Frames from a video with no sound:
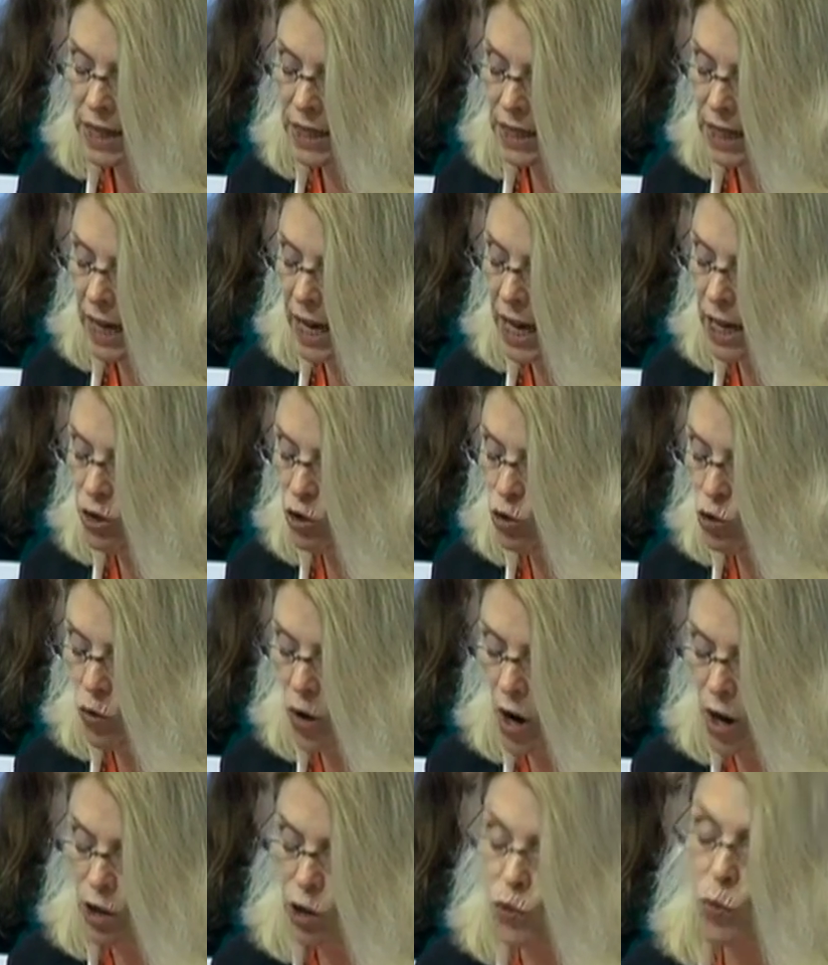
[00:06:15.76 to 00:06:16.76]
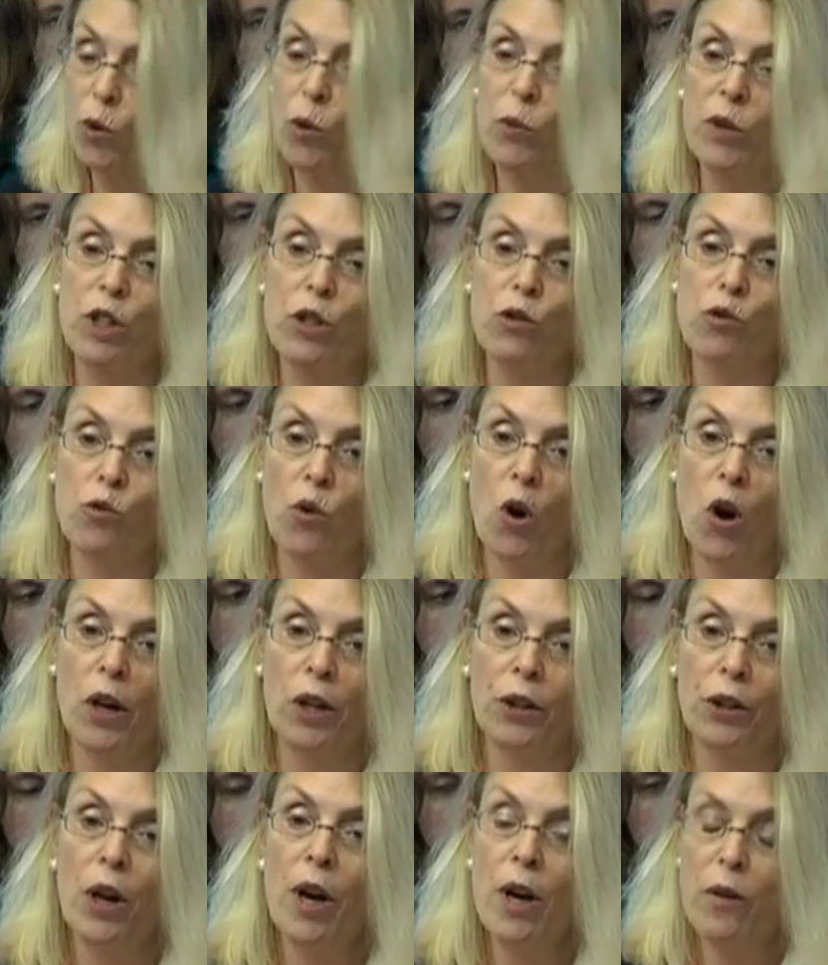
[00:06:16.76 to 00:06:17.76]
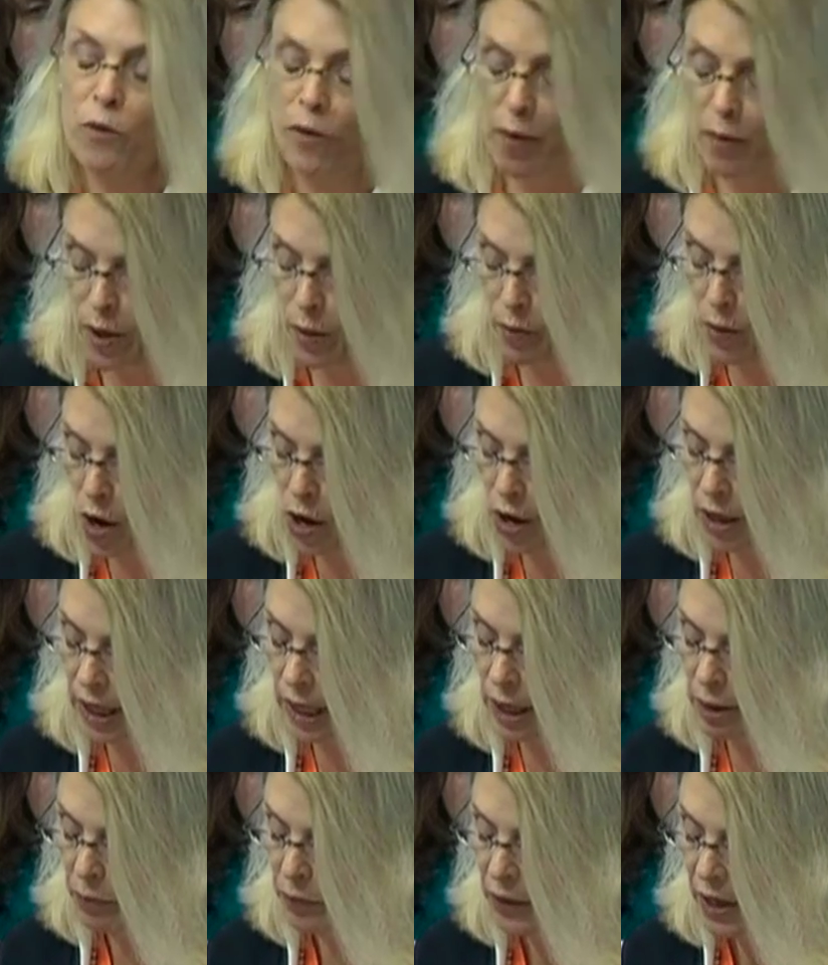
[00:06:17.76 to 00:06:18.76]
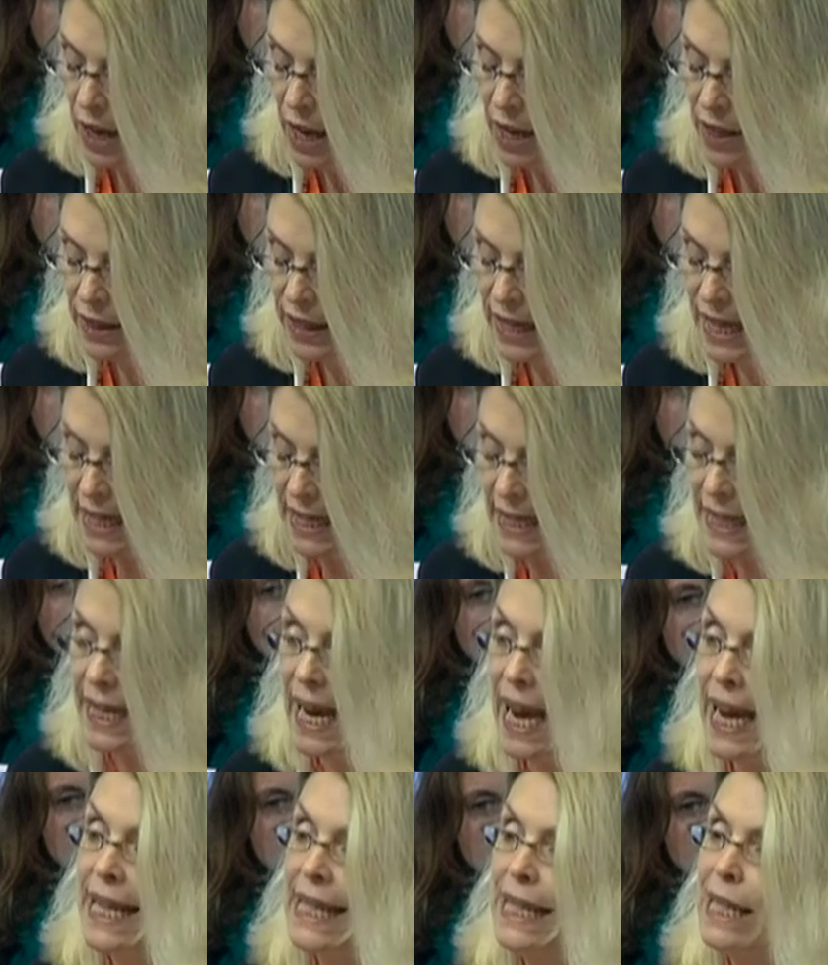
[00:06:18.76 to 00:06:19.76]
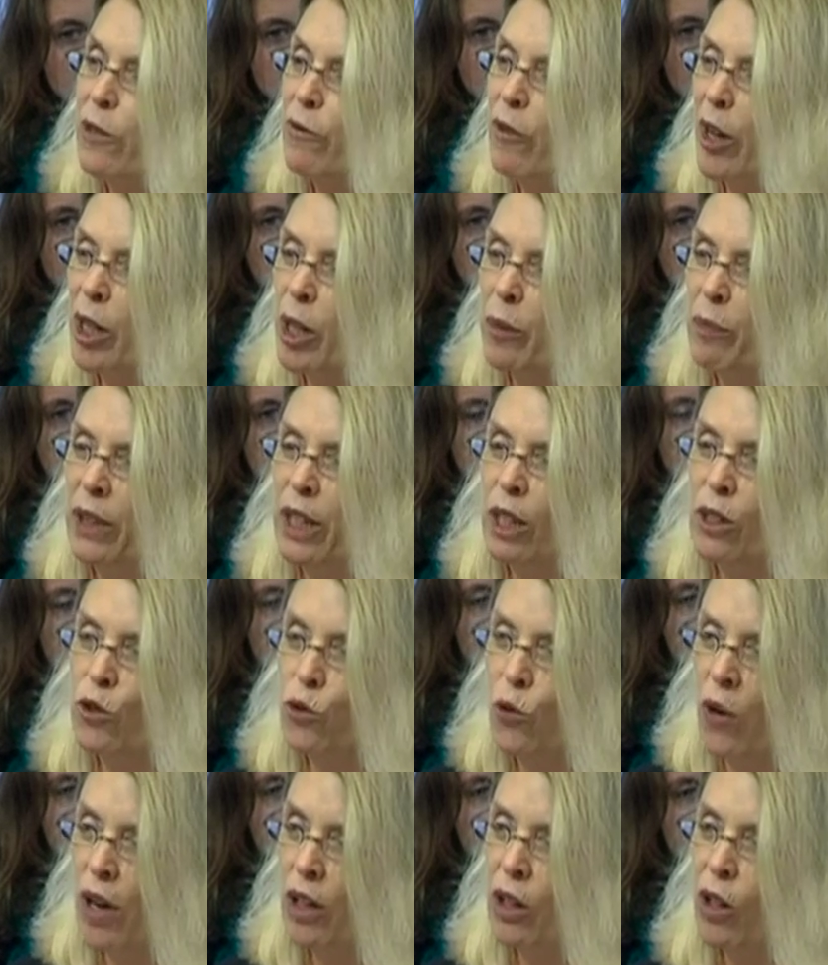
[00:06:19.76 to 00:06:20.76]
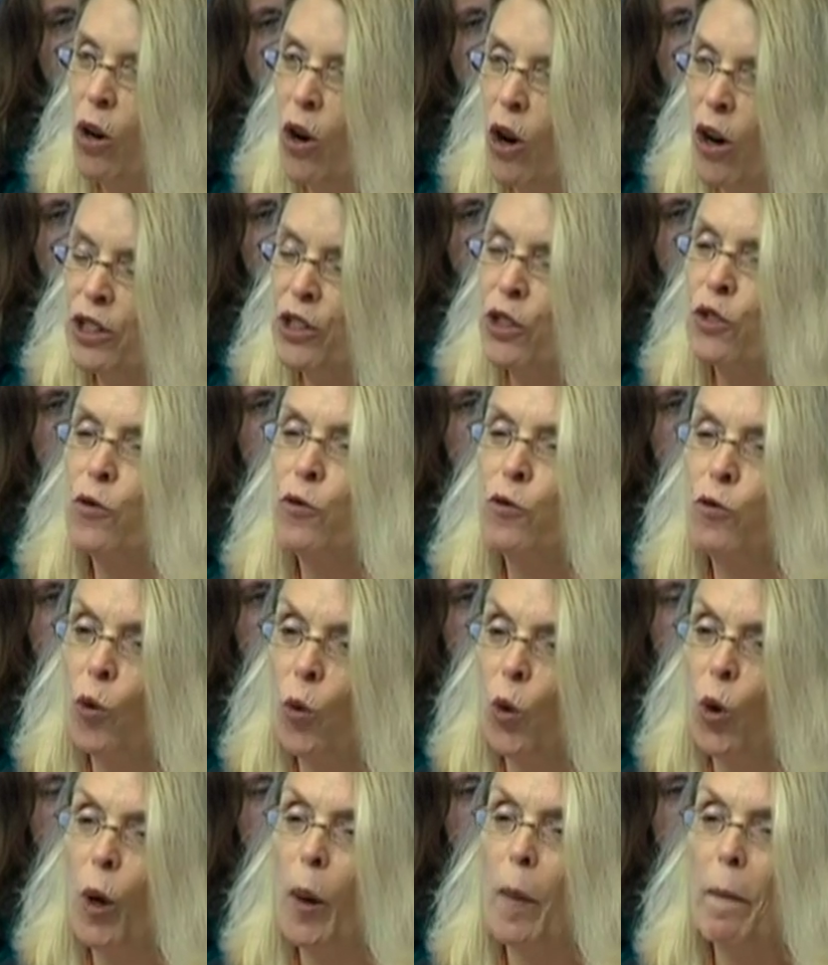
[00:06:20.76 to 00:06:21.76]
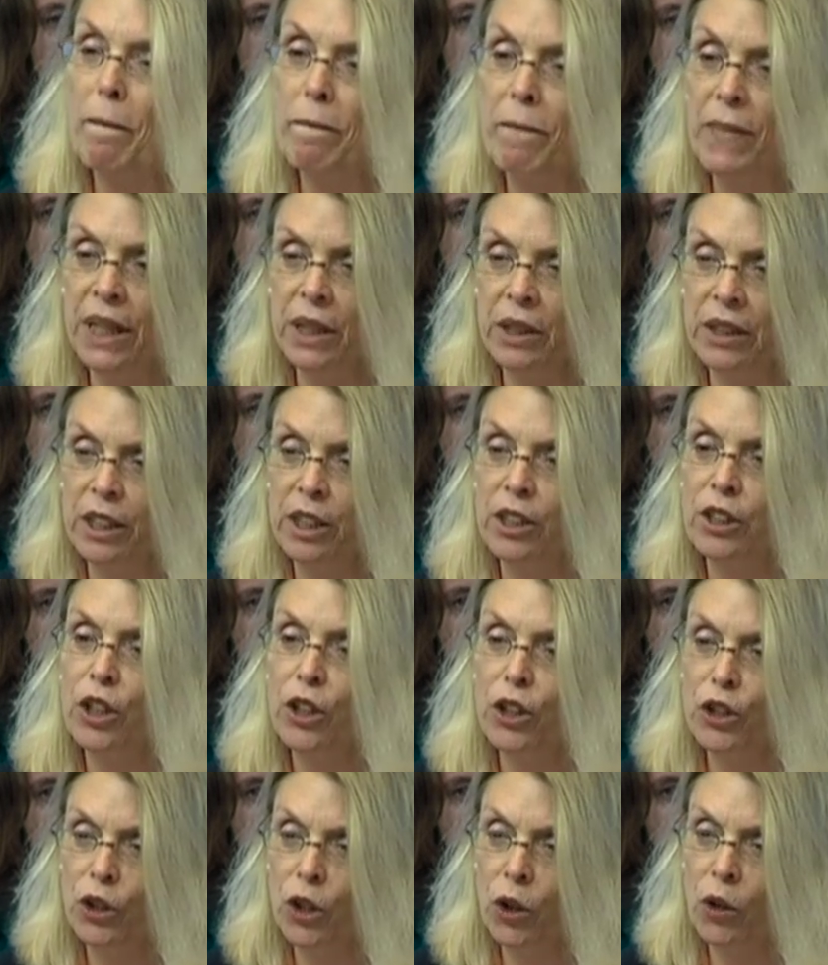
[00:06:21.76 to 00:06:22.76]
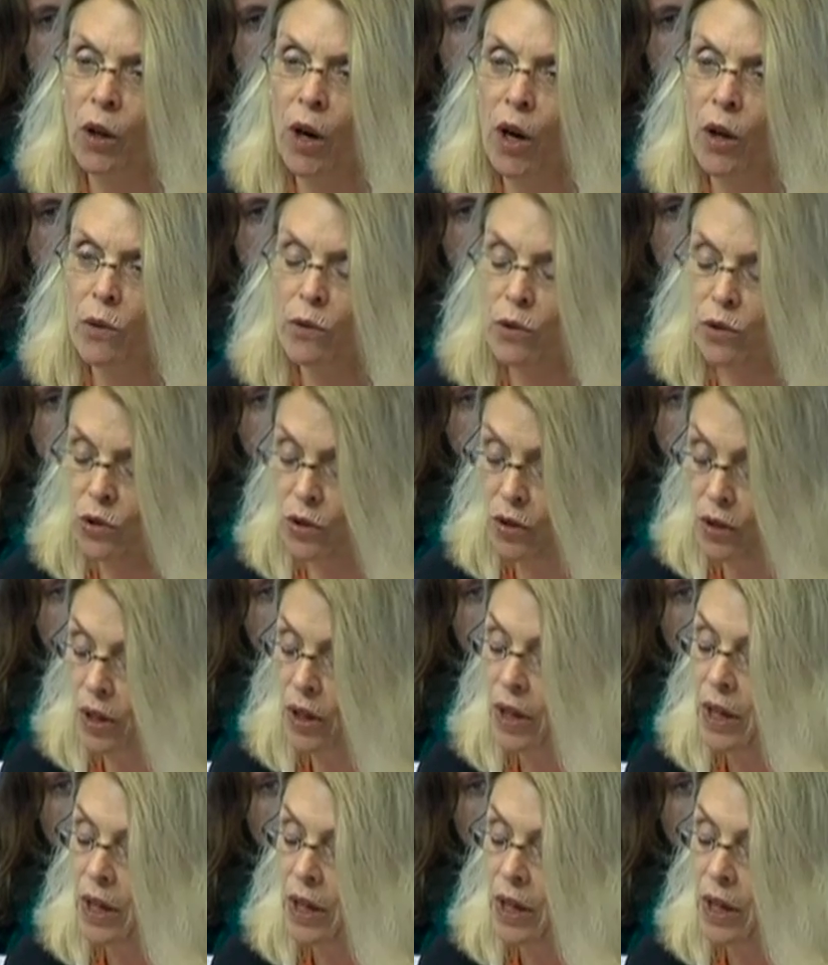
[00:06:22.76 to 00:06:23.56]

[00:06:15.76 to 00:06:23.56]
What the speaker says: 10 drugs were withdrawn from the market. These days, developing a drug costs 4 billion euros.